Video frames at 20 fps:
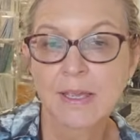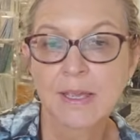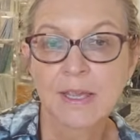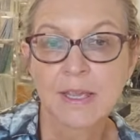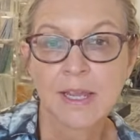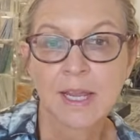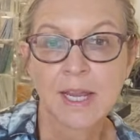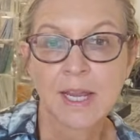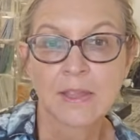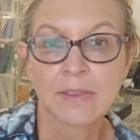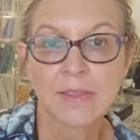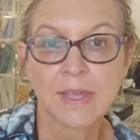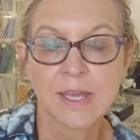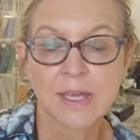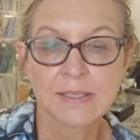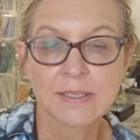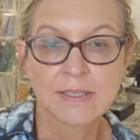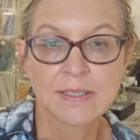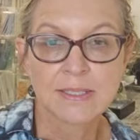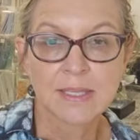and
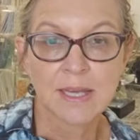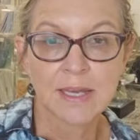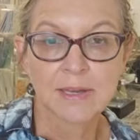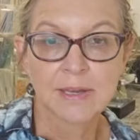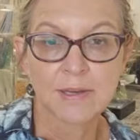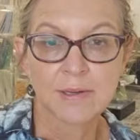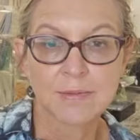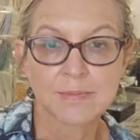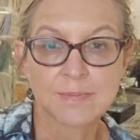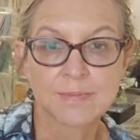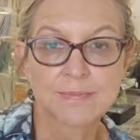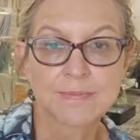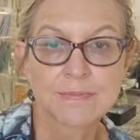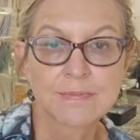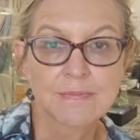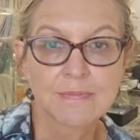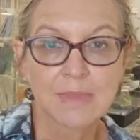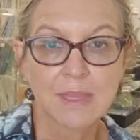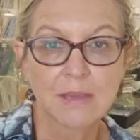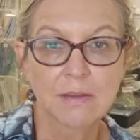that's
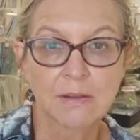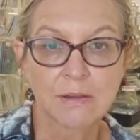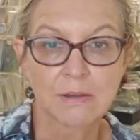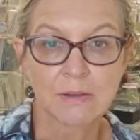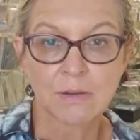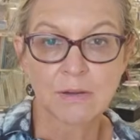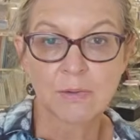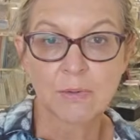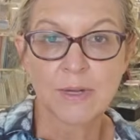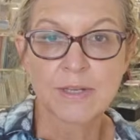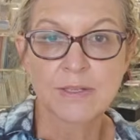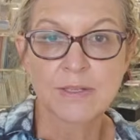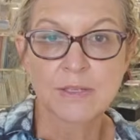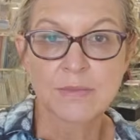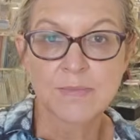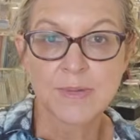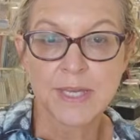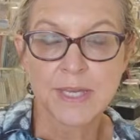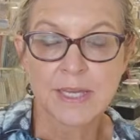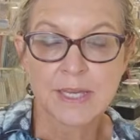going to
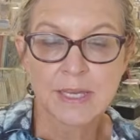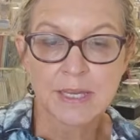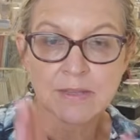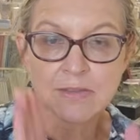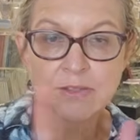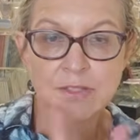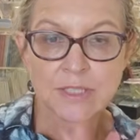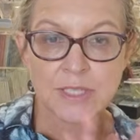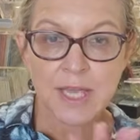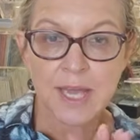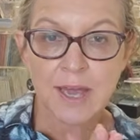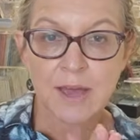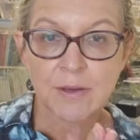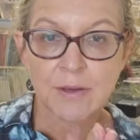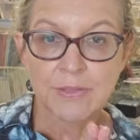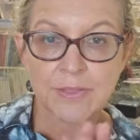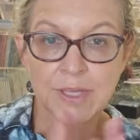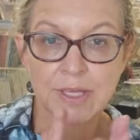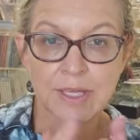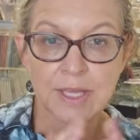be just how
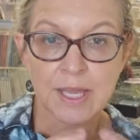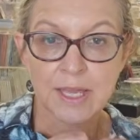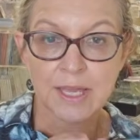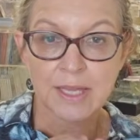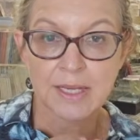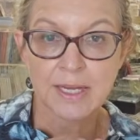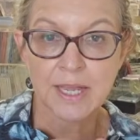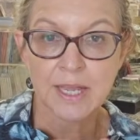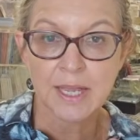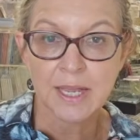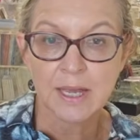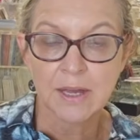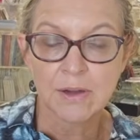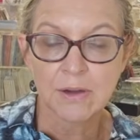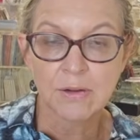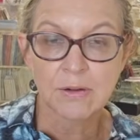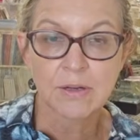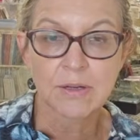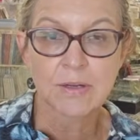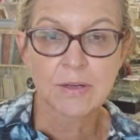thick and how
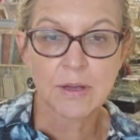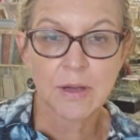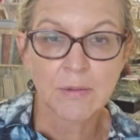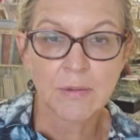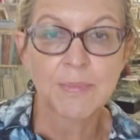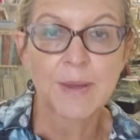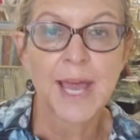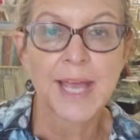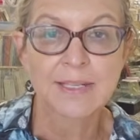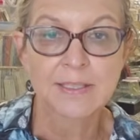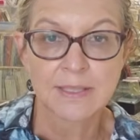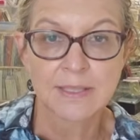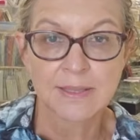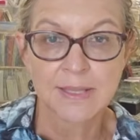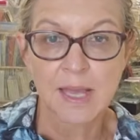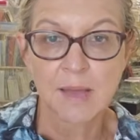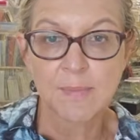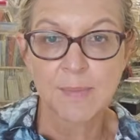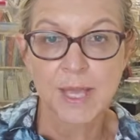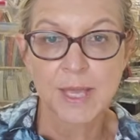compacted
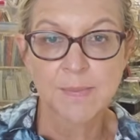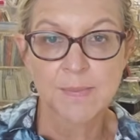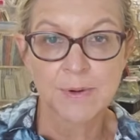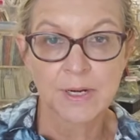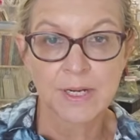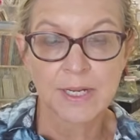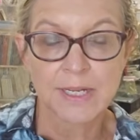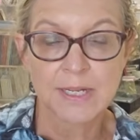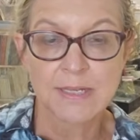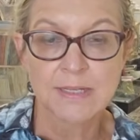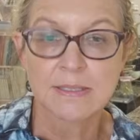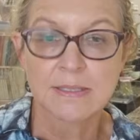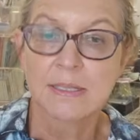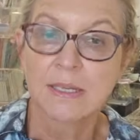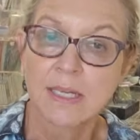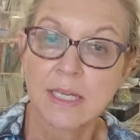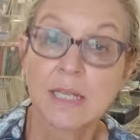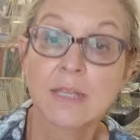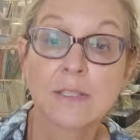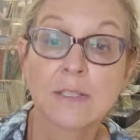that paper is,
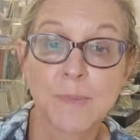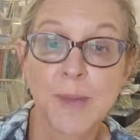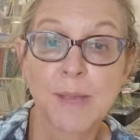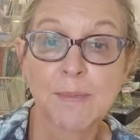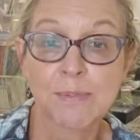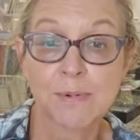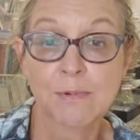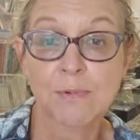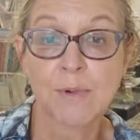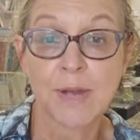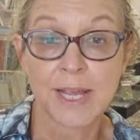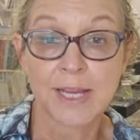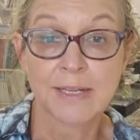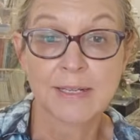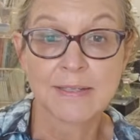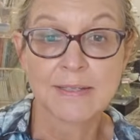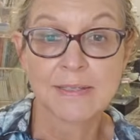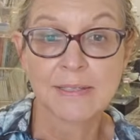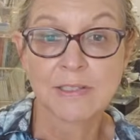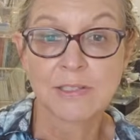and it's paper weight
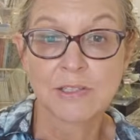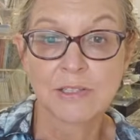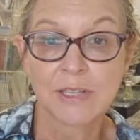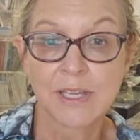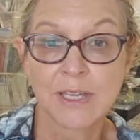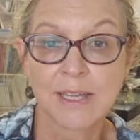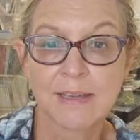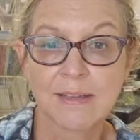essentially.